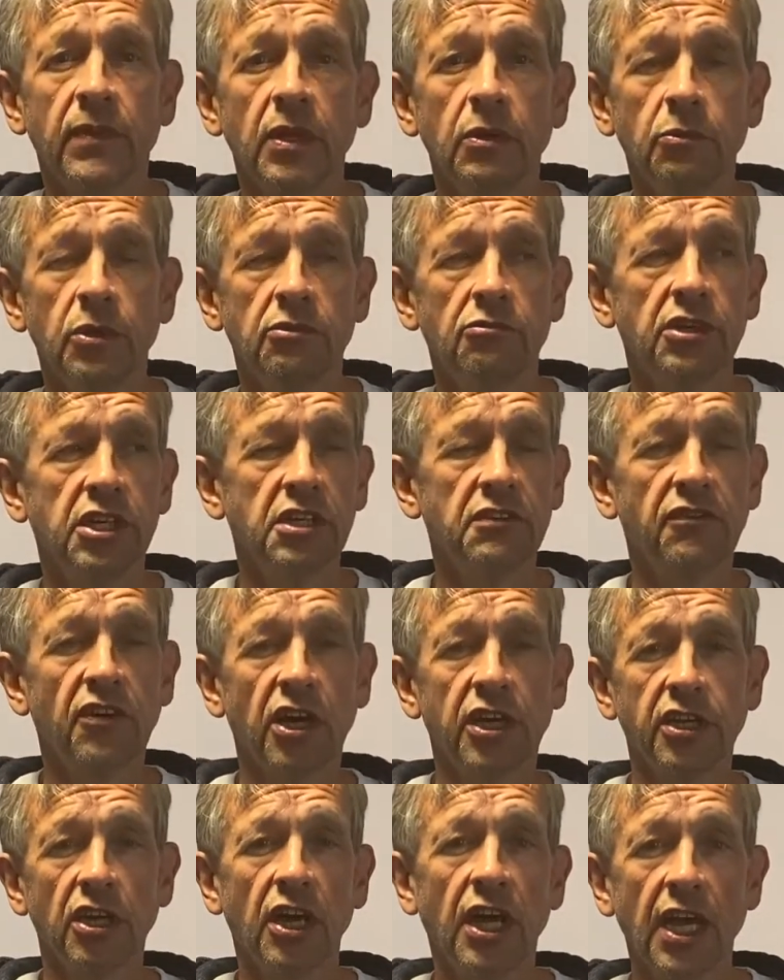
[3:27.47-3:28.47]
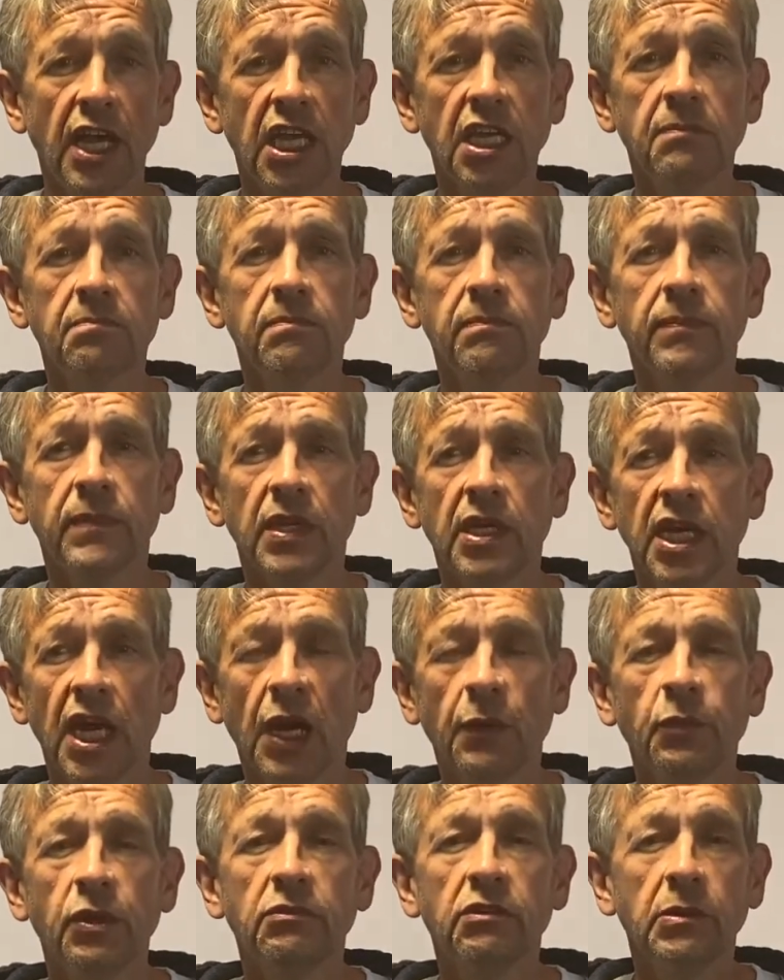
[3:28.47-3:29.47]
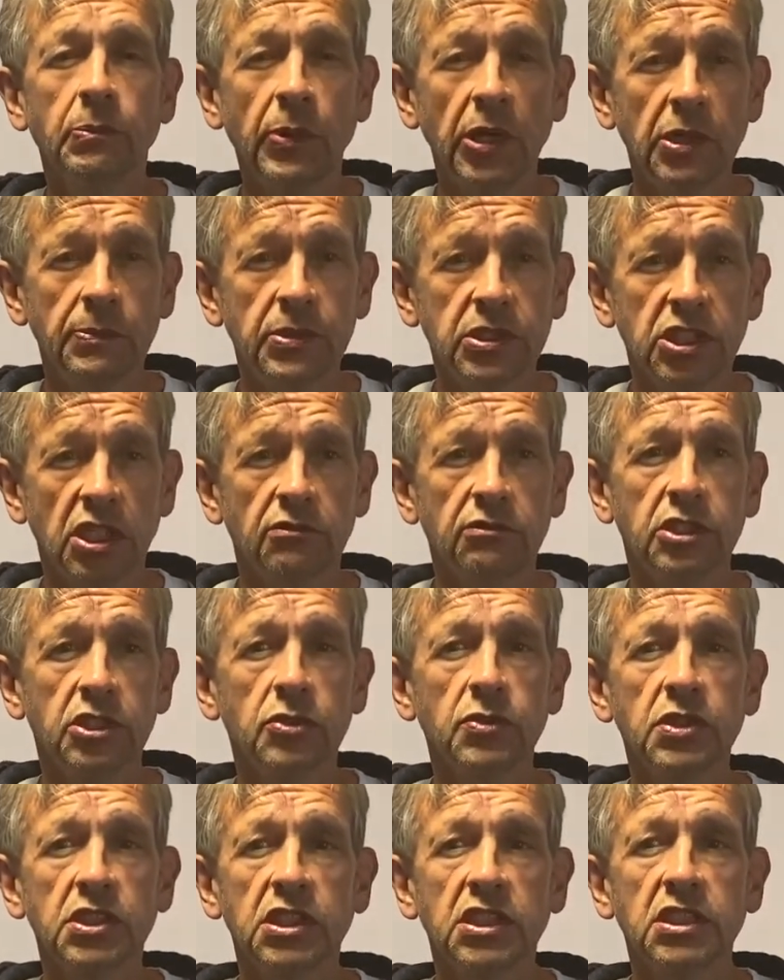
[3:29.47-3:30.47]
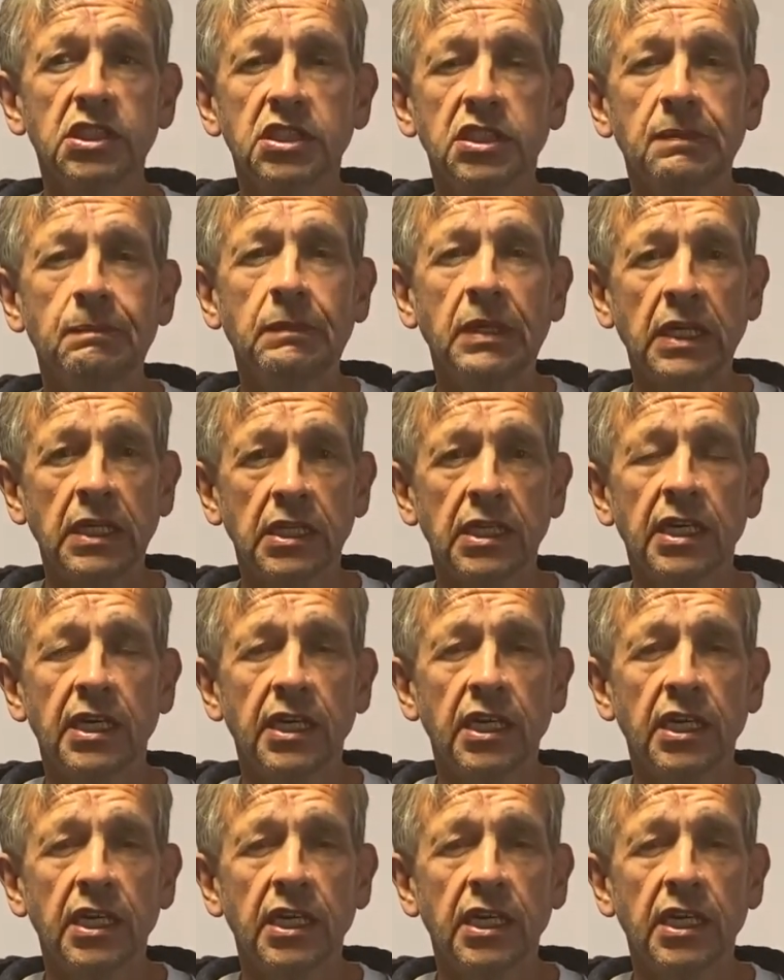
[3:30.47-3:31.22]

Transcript: We redefine our aim and we repurpose our resources to meet that